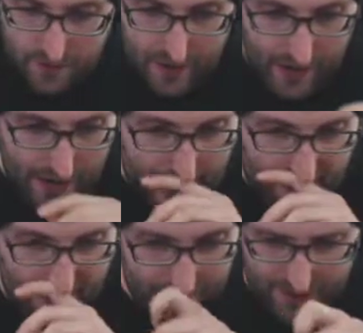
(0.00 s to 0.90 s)

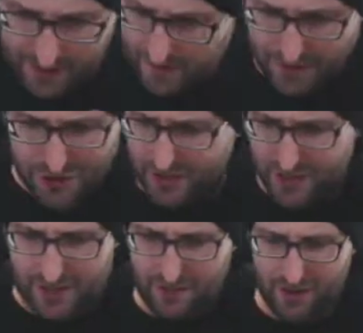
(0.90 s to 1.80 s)
And he mentioned
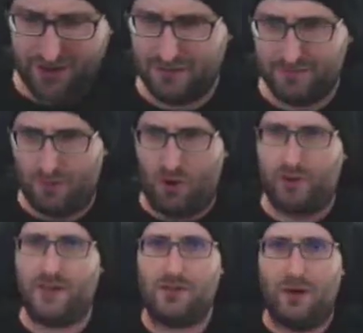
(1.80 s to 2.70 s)
that he went on
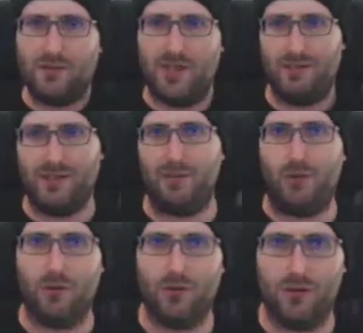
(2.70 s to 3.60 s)
Walgreens' website and was able to
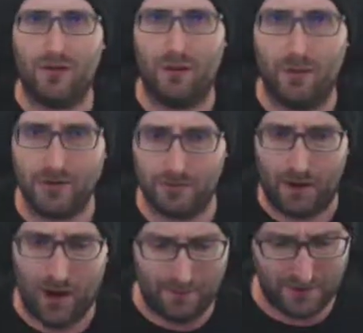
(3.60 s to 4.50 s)
order a bunch of
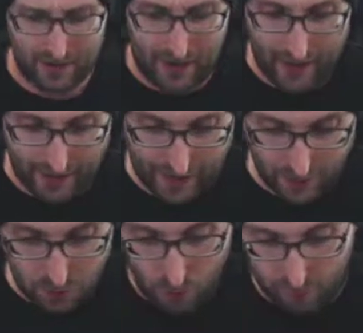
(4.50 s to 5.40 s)
pops. And I
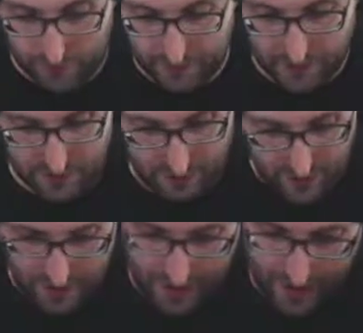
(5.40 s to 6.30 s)
knew Walgreens
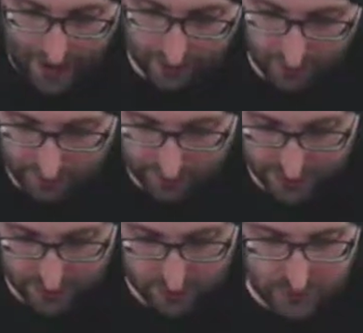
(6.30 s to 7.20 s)
had a lot of
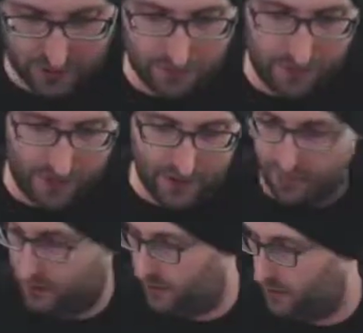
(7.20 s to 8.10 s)
exclusives, but I
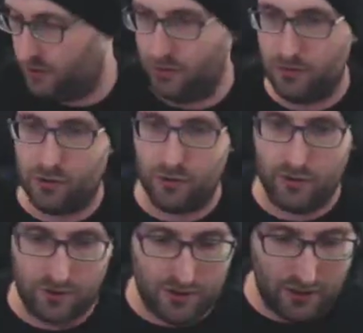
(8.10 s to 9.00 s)
didn't know that you
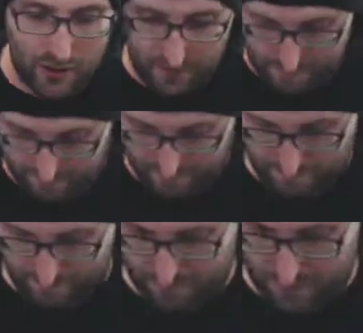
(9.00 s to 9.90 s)
could order
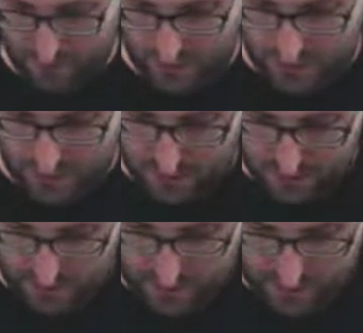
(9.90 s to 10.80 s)

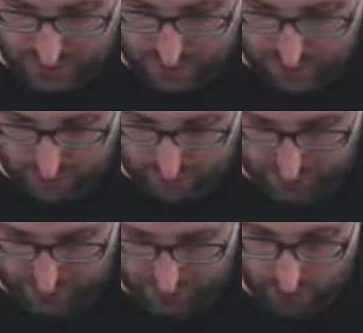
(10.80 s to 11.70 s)
them
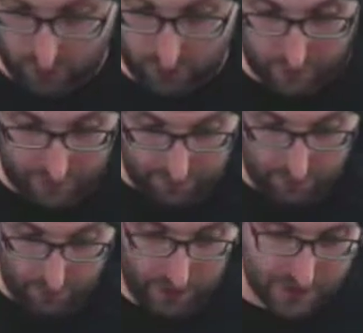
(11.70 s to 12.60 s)
from
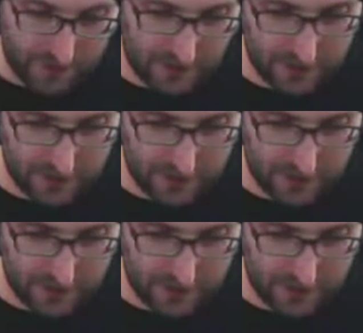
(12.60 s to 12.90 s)
the website.